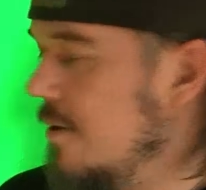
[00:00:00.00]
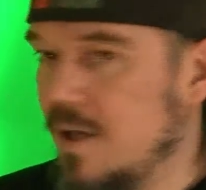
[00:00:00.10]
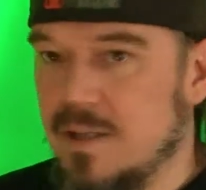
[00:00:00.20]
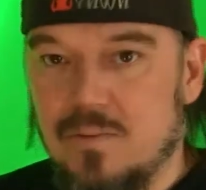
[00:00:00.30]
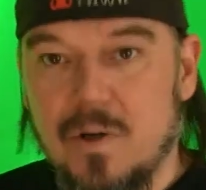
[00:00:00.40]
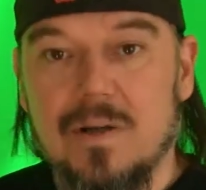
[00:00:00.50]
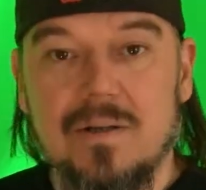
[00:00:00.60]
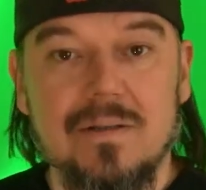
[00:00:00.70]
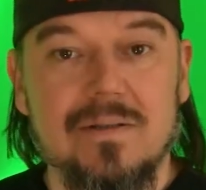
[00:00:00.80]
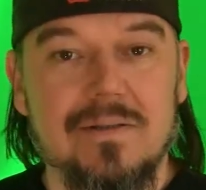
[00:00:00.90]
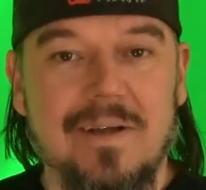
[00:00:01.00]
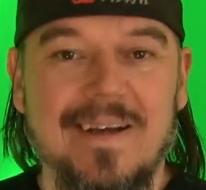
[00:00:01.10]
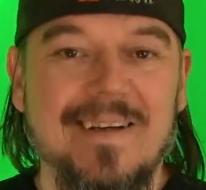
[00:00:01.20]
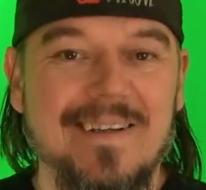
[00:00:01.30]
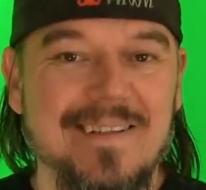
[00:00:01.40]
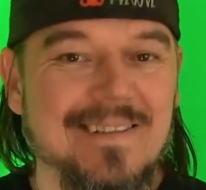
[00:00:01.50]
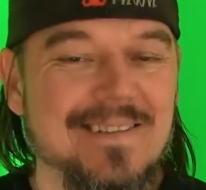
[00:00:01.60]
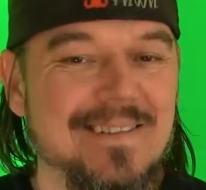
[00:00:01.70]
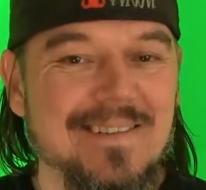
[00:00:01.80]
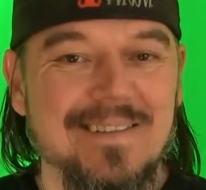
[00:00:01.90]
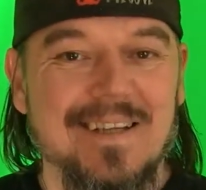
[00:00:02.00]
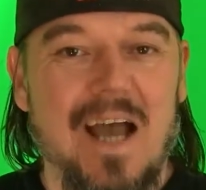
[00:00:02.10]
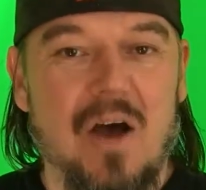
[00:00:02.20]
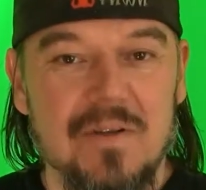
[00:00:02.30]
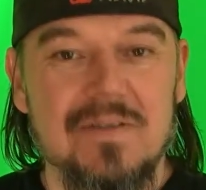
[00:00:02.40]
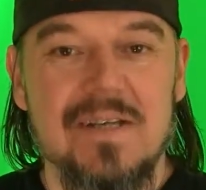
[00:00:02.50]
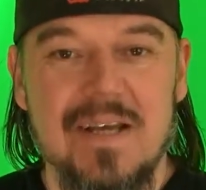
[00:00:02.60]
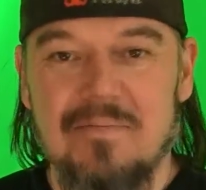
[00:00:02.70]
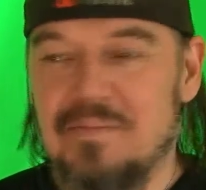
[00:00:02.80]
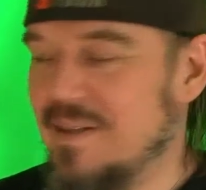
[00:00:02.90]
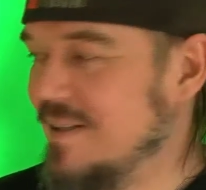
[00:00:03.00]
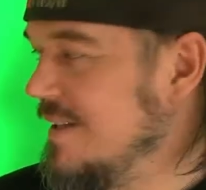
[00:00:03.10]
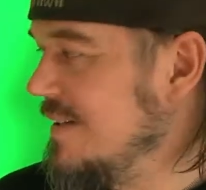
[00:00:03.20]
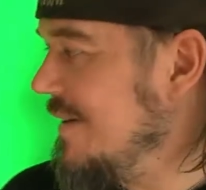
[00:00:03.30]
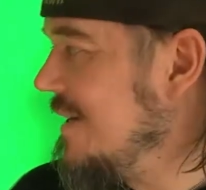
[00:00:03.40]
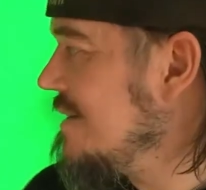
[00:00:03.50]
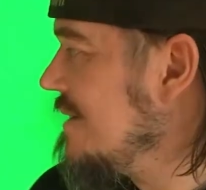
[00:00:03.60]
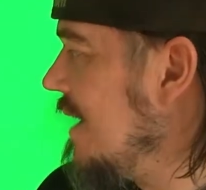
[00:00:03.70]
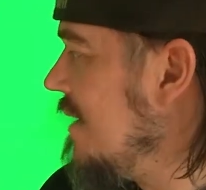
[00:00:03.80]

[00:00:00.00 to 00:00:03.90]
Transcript: well, it works. On the cheap, yeah, it's